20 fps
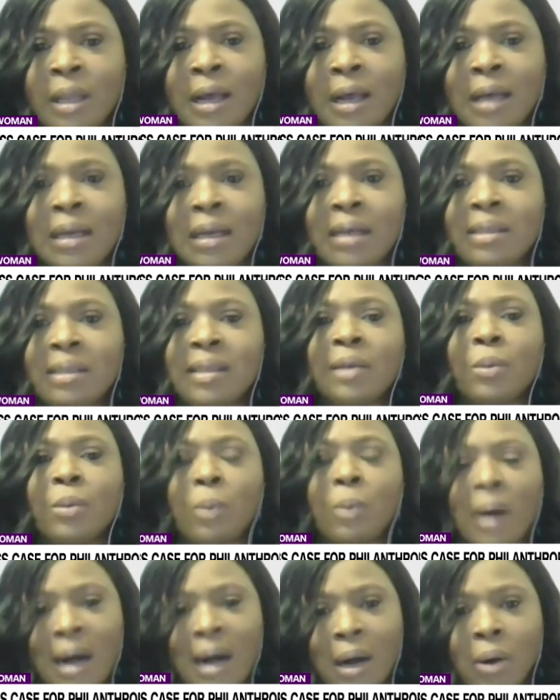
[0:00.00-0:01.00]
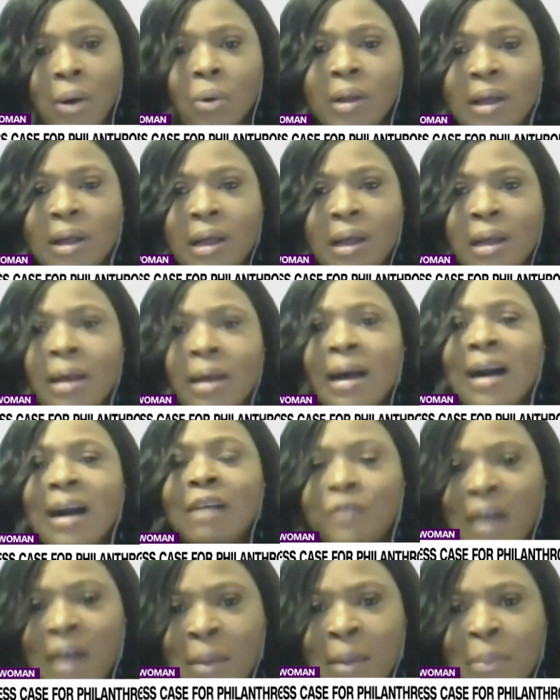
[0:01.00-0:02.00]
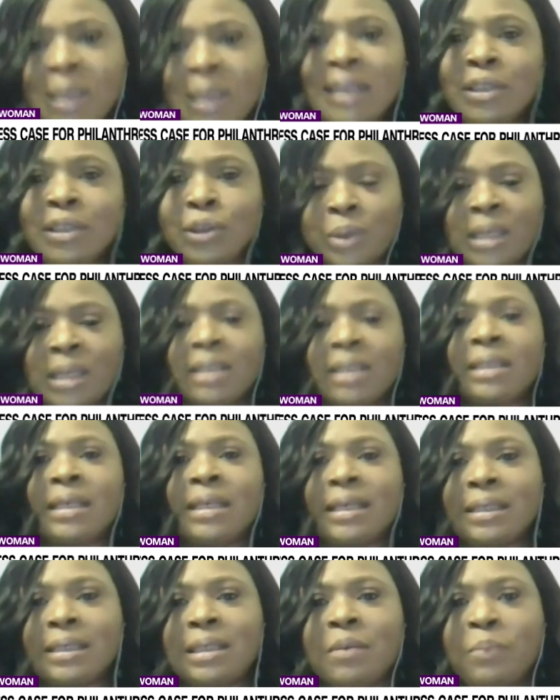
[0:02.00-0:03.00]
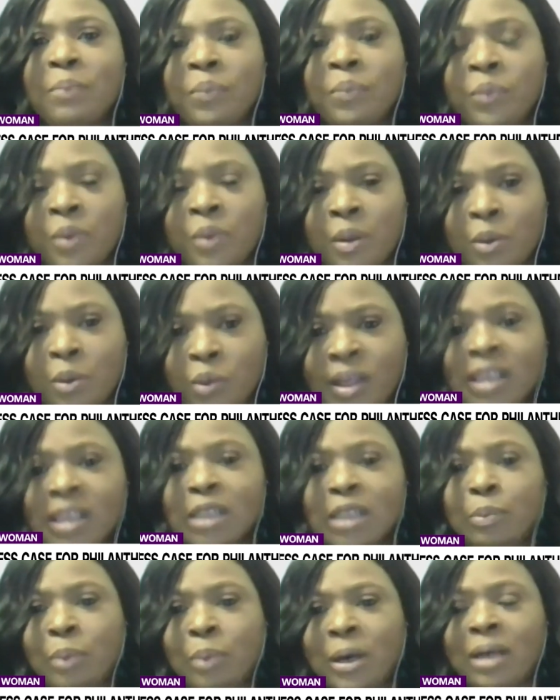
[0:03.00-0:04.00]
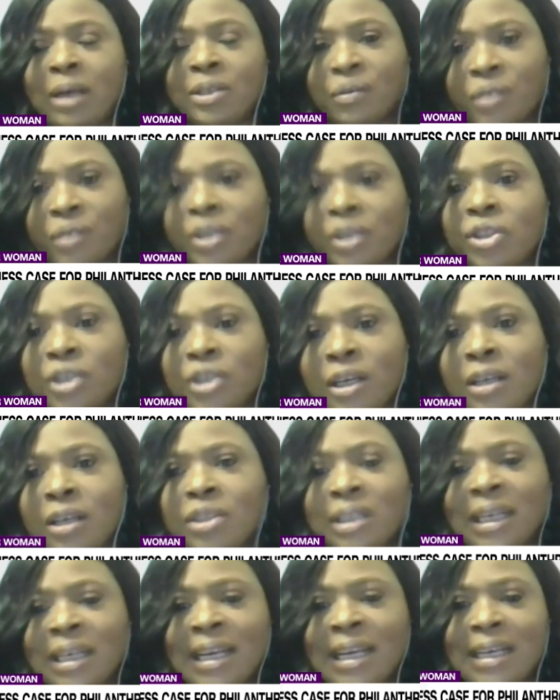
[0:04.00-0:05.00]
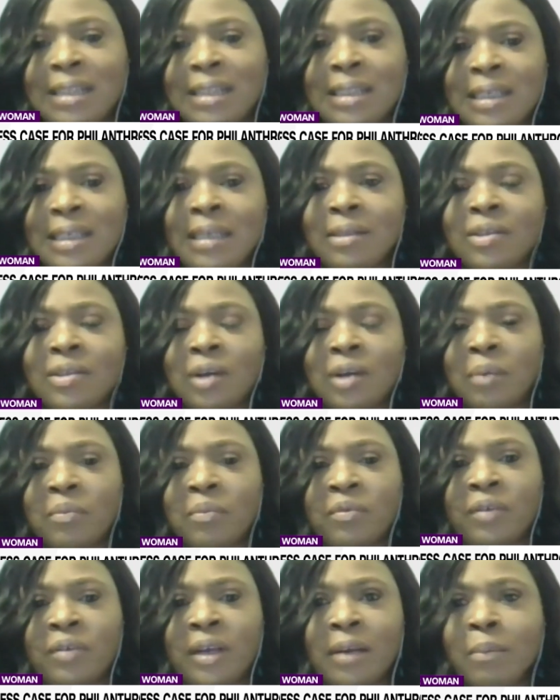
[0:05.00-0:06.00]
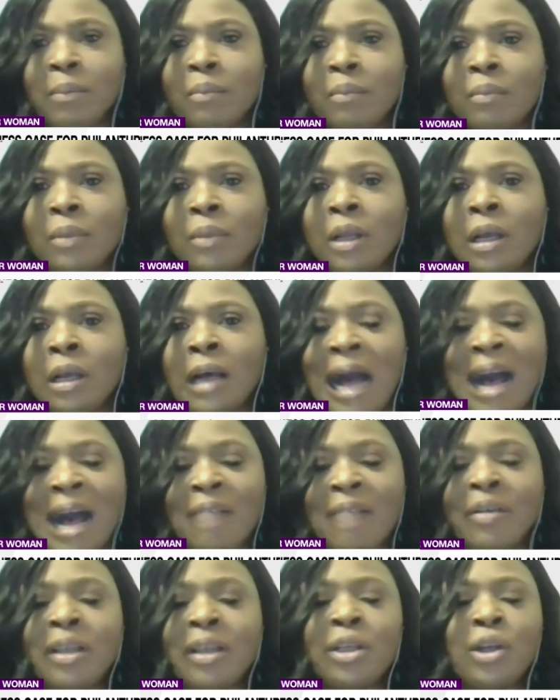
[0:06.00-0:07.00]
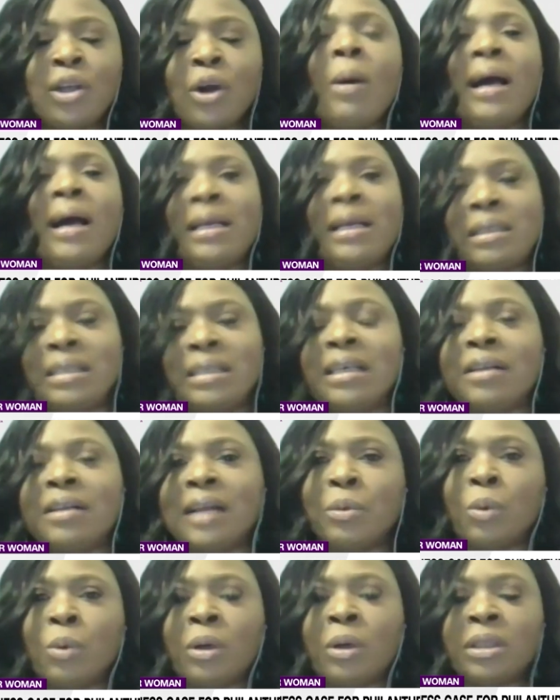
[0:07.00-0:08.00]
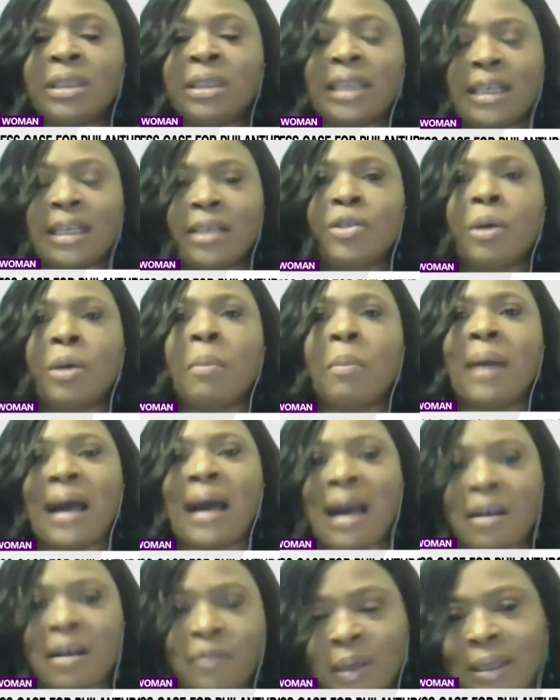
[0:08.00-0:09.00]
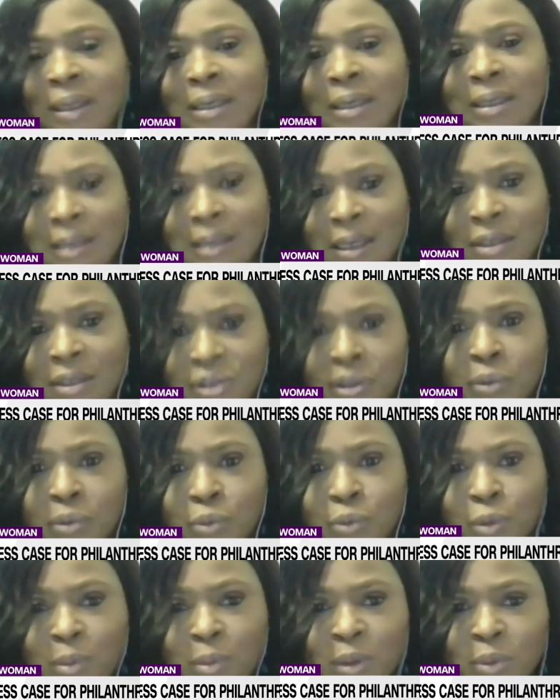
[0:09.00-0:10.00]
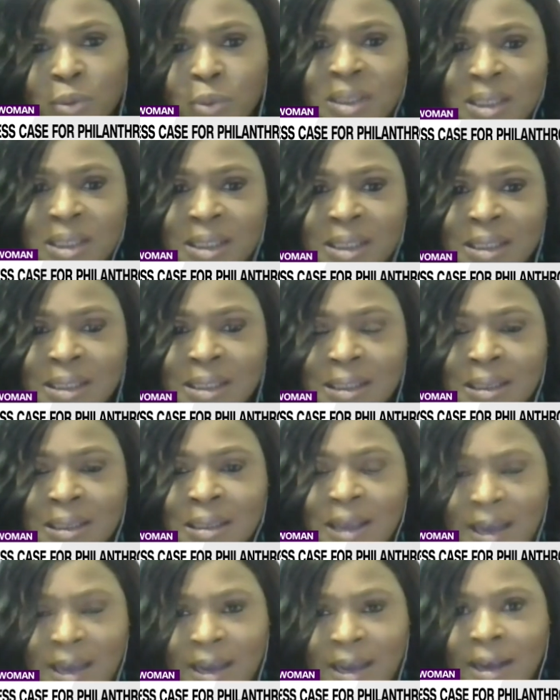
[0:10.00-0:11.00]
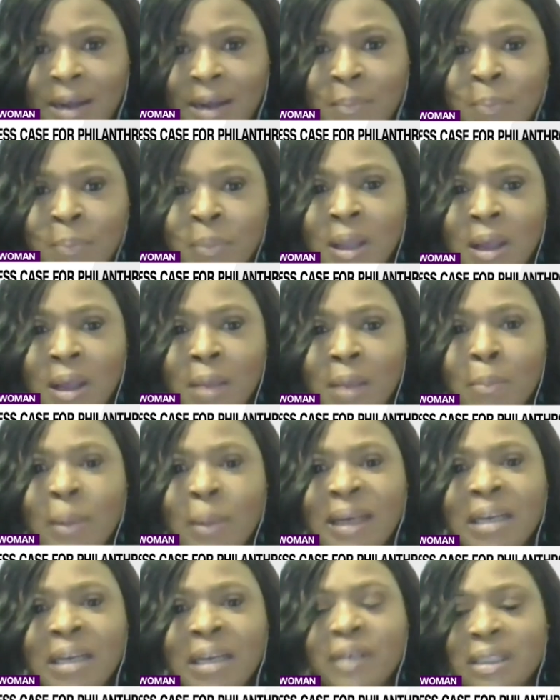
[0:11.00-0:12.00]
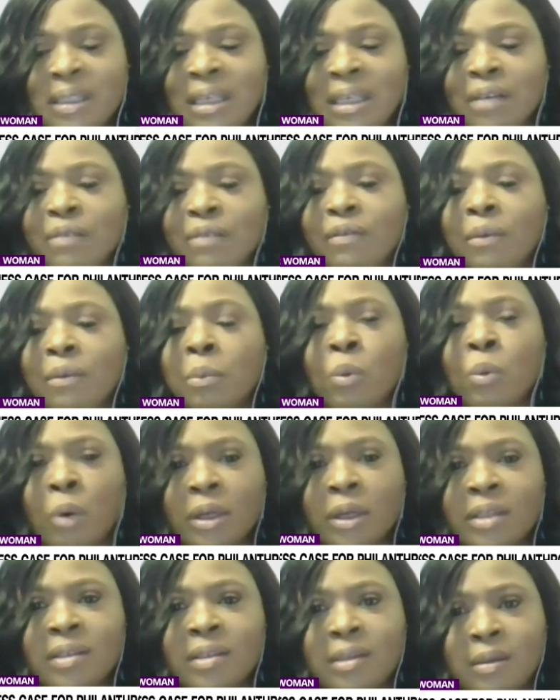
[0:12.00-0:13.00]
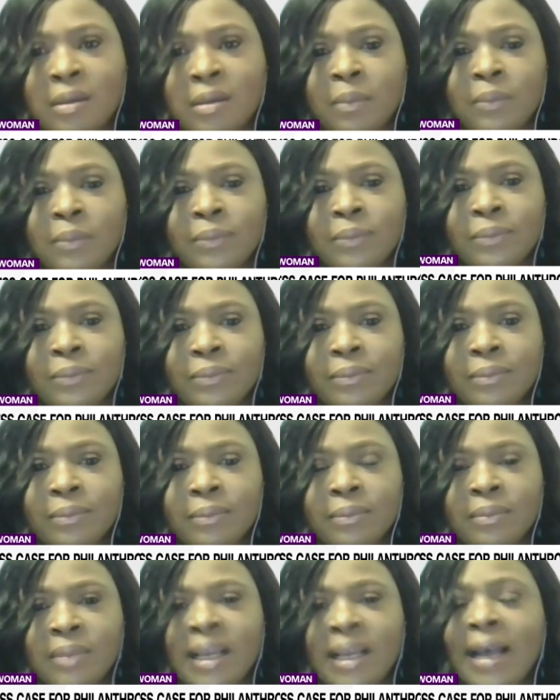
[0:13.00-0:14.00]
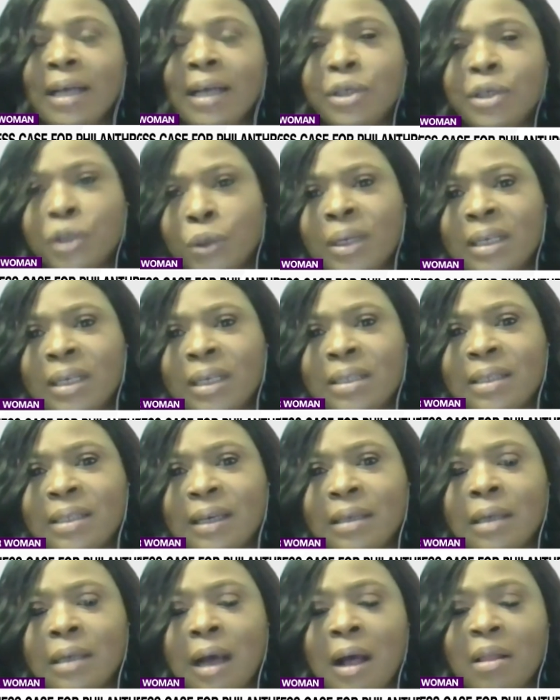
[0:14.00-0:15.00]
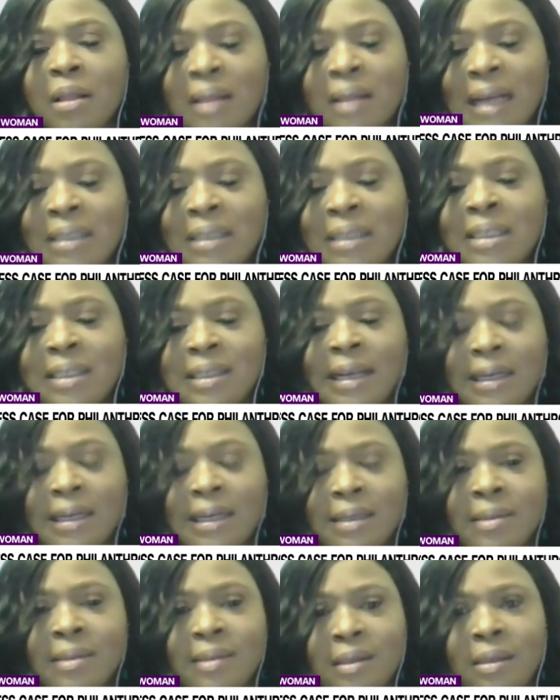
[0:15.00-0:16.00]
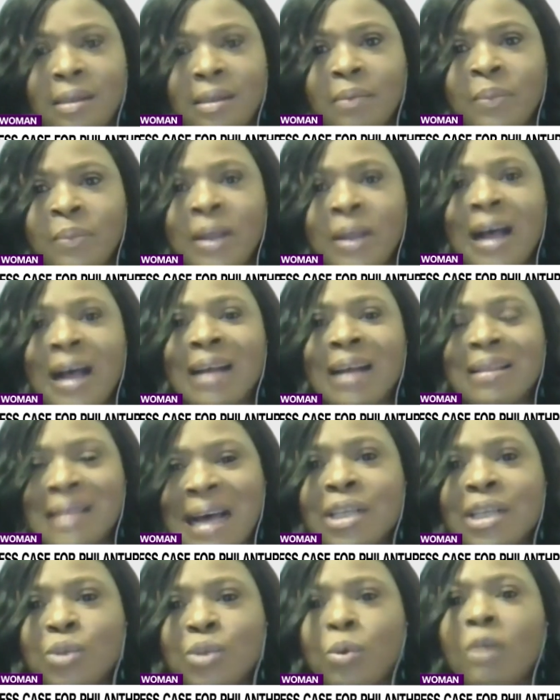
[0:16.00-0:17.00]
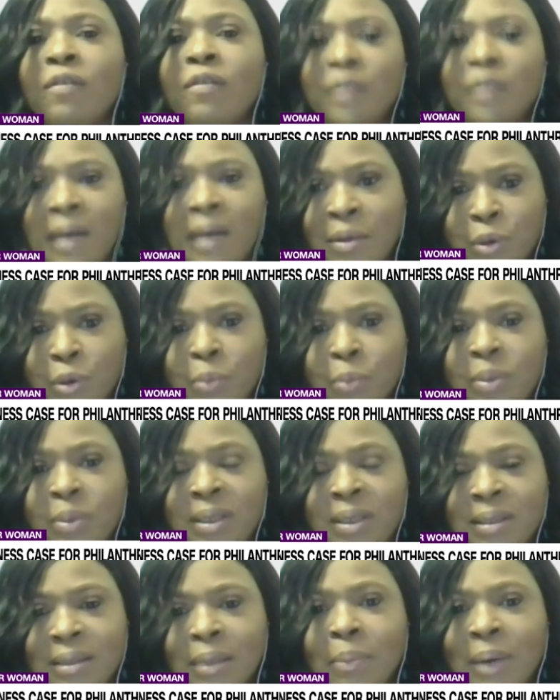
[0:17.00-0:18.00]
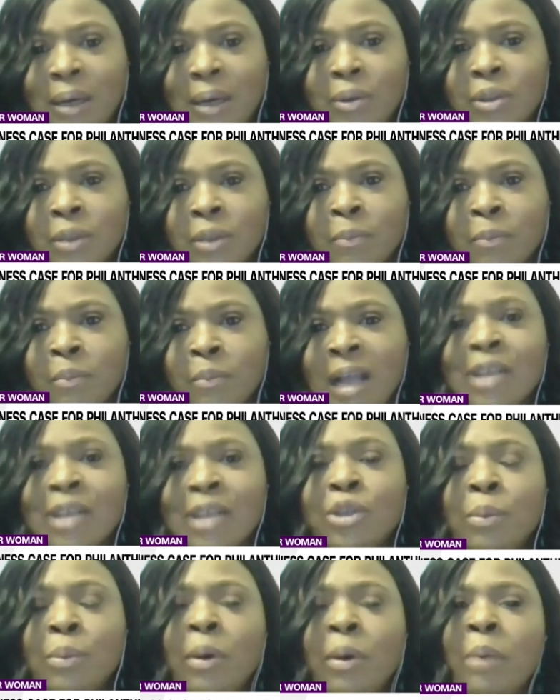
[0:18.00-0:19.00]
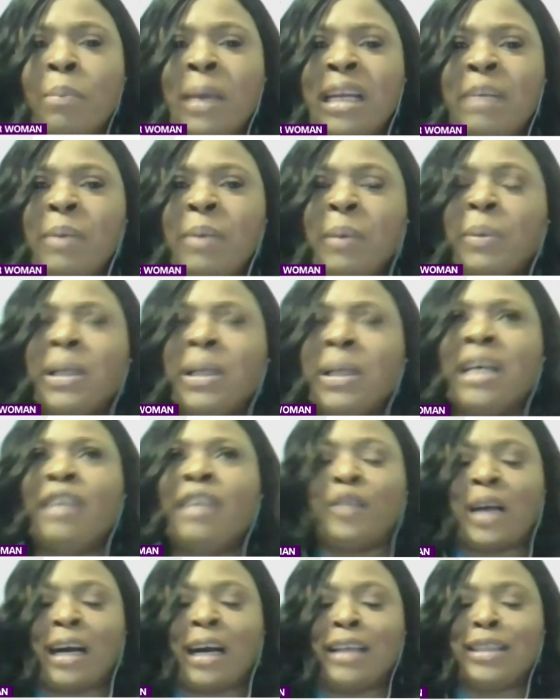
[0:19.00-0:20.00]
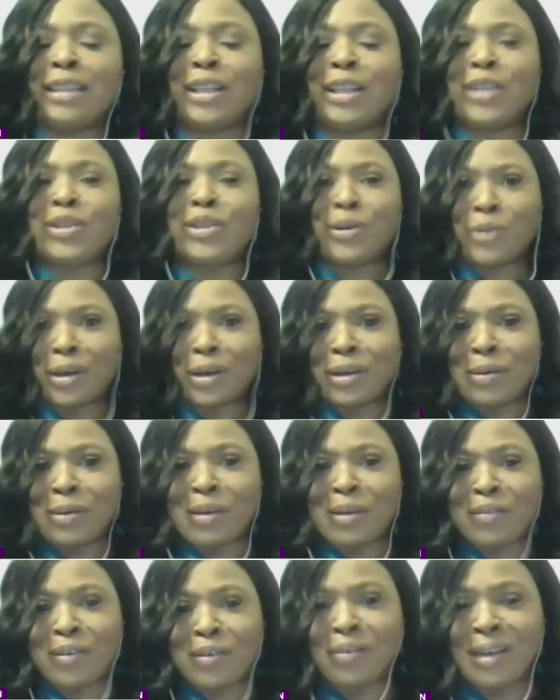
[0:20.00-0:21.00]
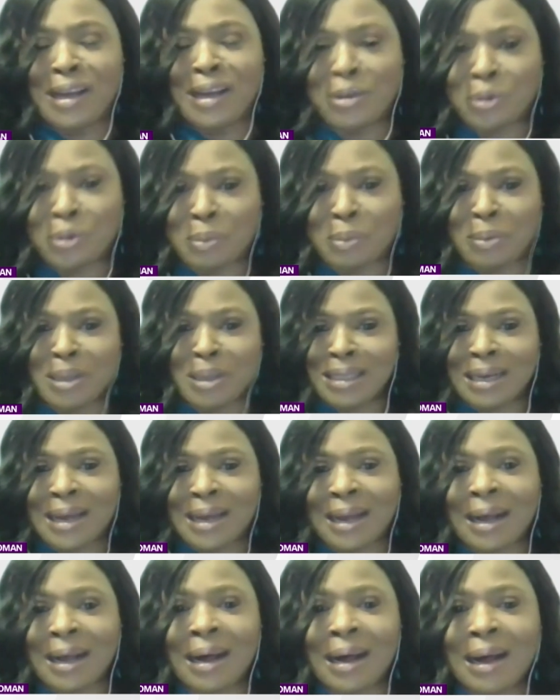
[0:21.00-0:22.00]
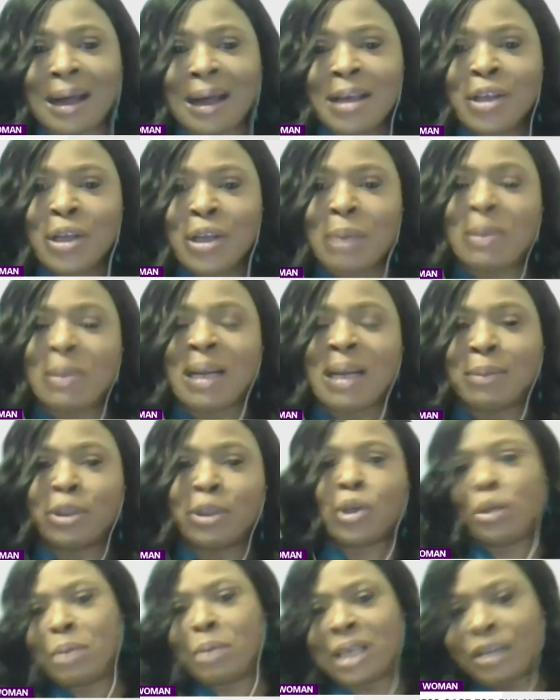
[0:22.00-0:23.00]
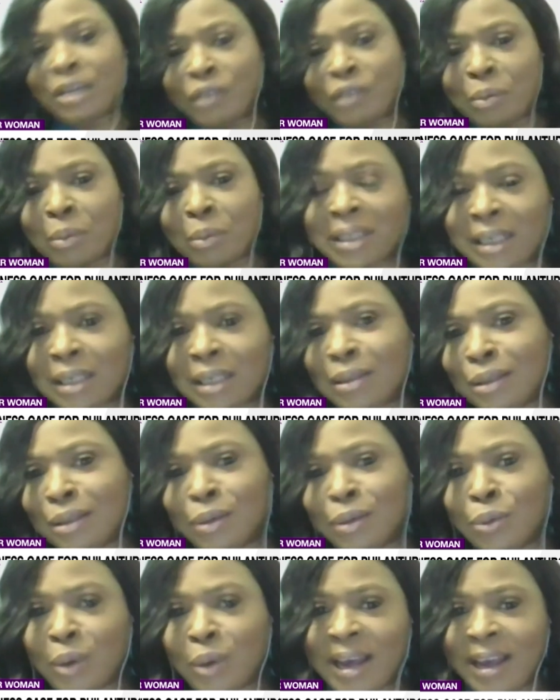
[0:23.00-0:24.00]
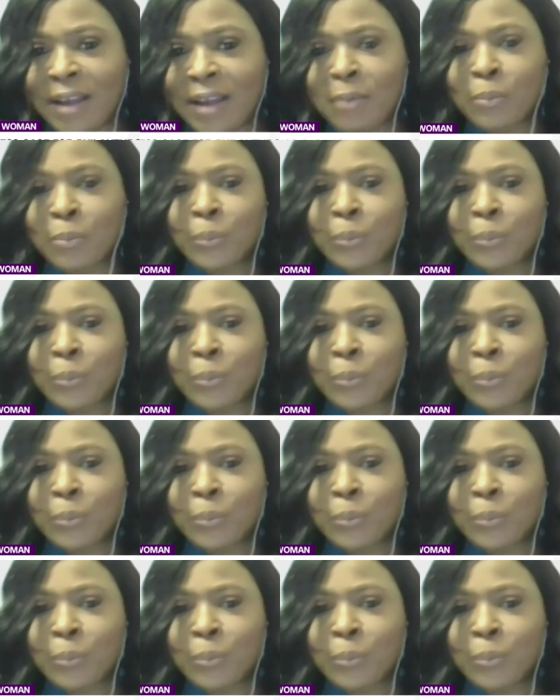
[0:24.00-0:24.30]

And I said, wow, a family donated this part of the church in eighteen something, having no idea that one day some African Nigerian woman will be sitting here benefiting from what they had donated. That is legacy. And that is what philanthropy is about. And so, but many people, are uh, they run away from philanthropy because they're like, ah, I mean, I'm just going to be giving money away,